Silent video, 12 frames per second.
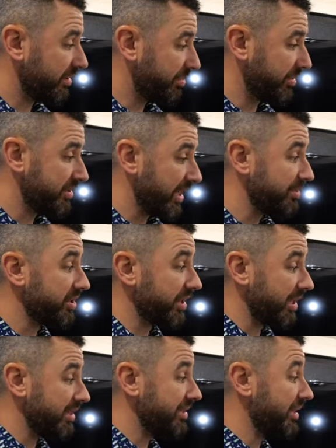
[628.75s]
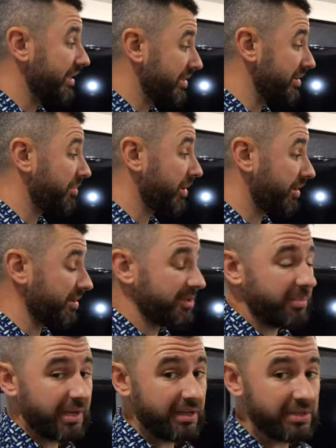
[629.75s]
the perception is that it's a bigger
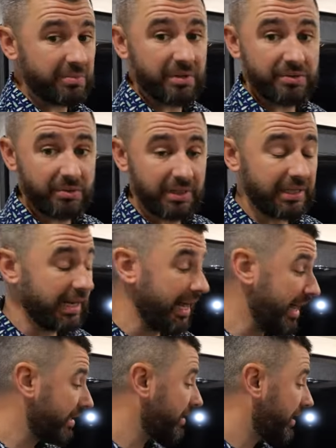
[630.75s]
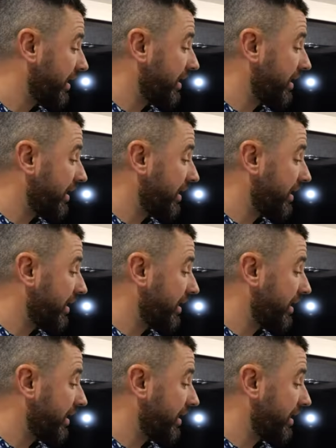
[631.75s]
space, but it's really not.